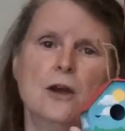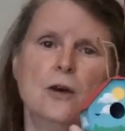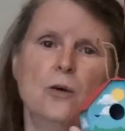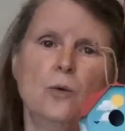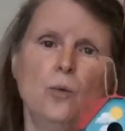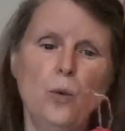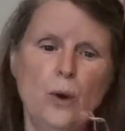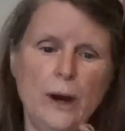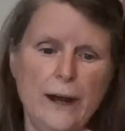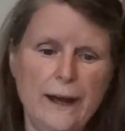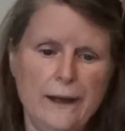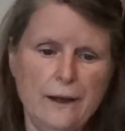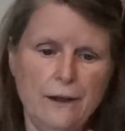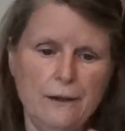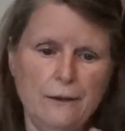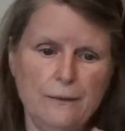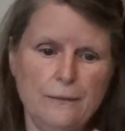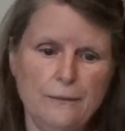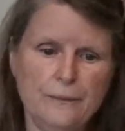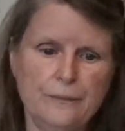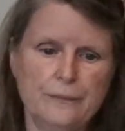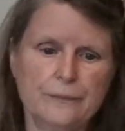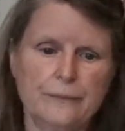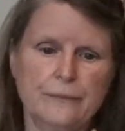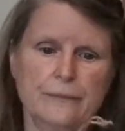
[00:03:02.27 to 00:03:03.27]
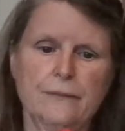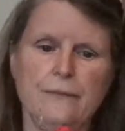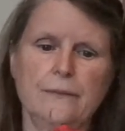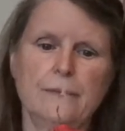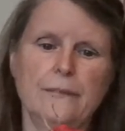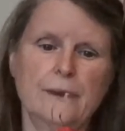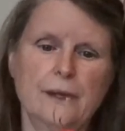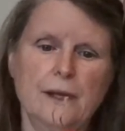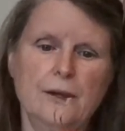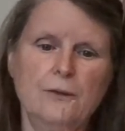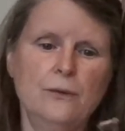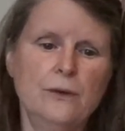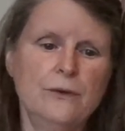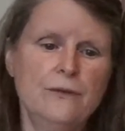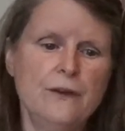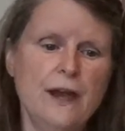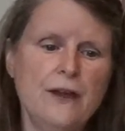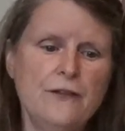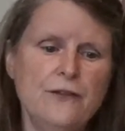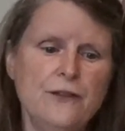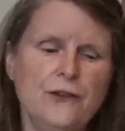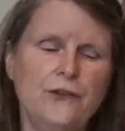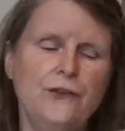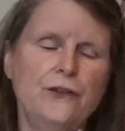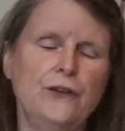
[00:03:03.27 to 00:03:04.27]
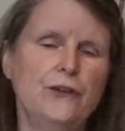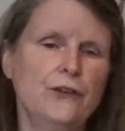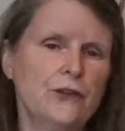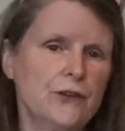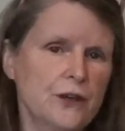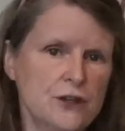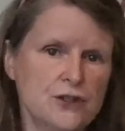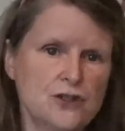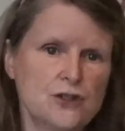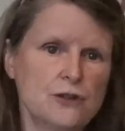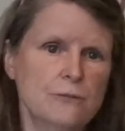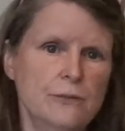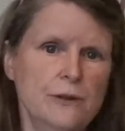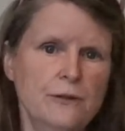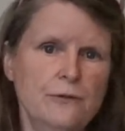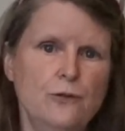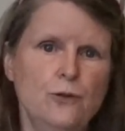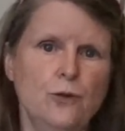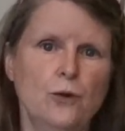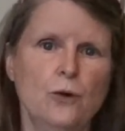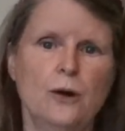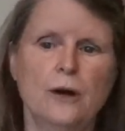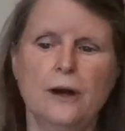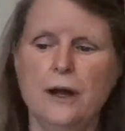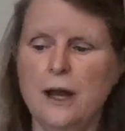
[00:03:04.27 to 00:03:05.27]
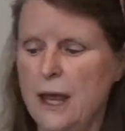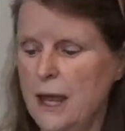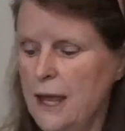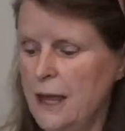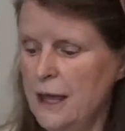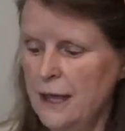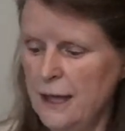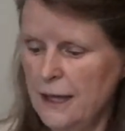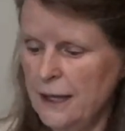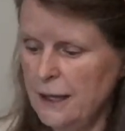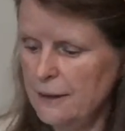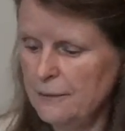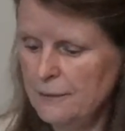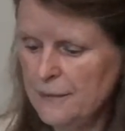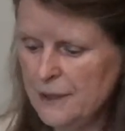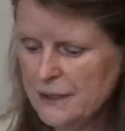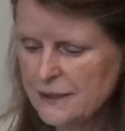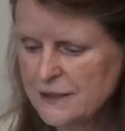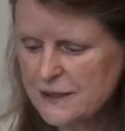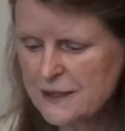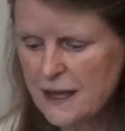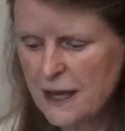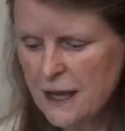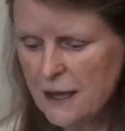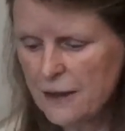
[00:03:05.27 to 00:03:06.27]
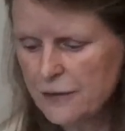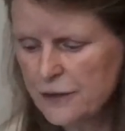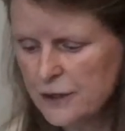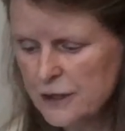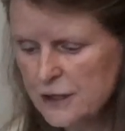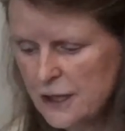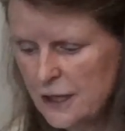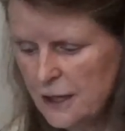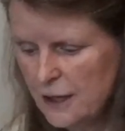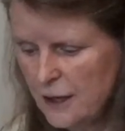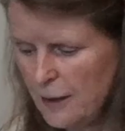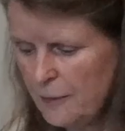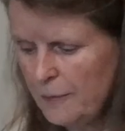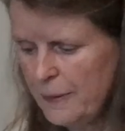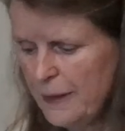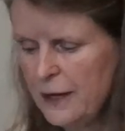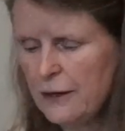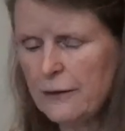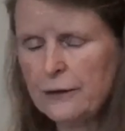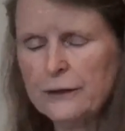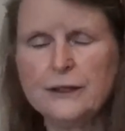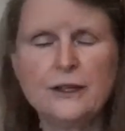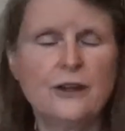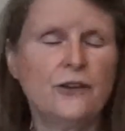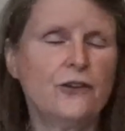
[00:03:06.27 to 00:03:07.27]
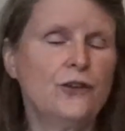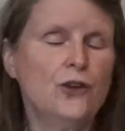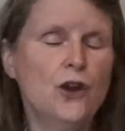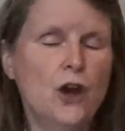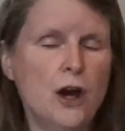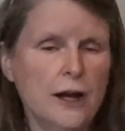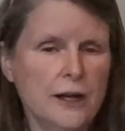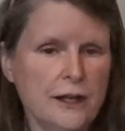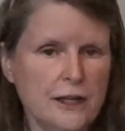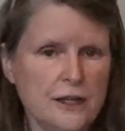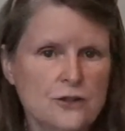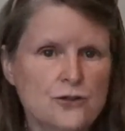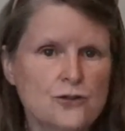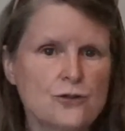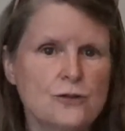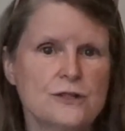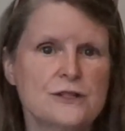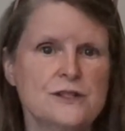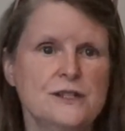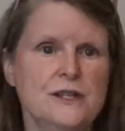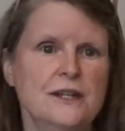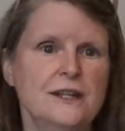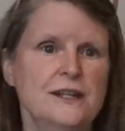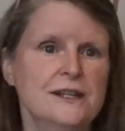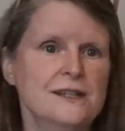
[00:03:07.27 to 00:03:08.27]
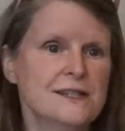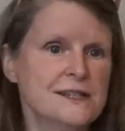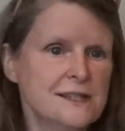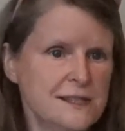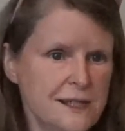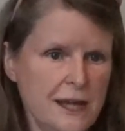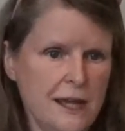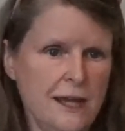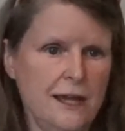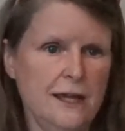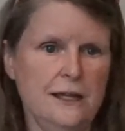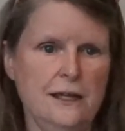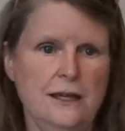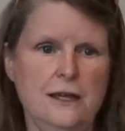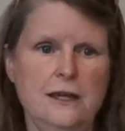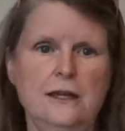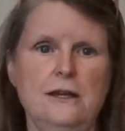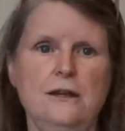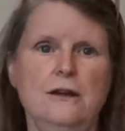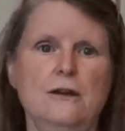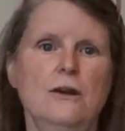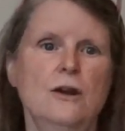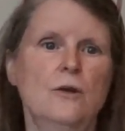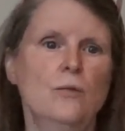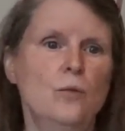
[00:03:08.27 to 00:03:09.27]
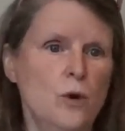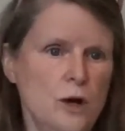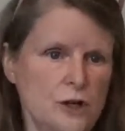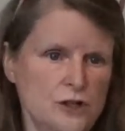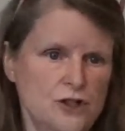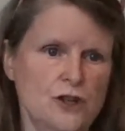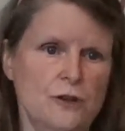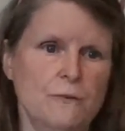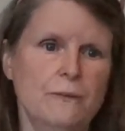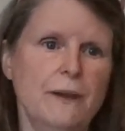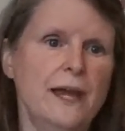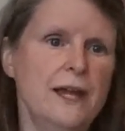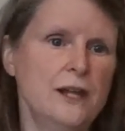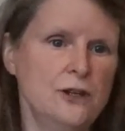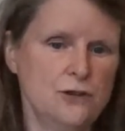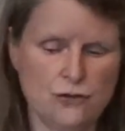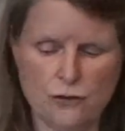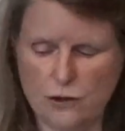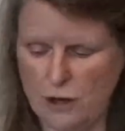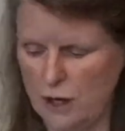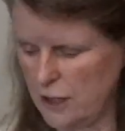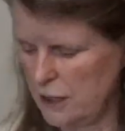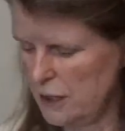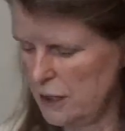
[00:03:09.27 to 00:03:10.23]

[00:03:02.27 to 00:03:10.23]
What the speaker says: Well, we've had this discussion before. Miss Kathy apparently is not interested in staying here and watching paint dry.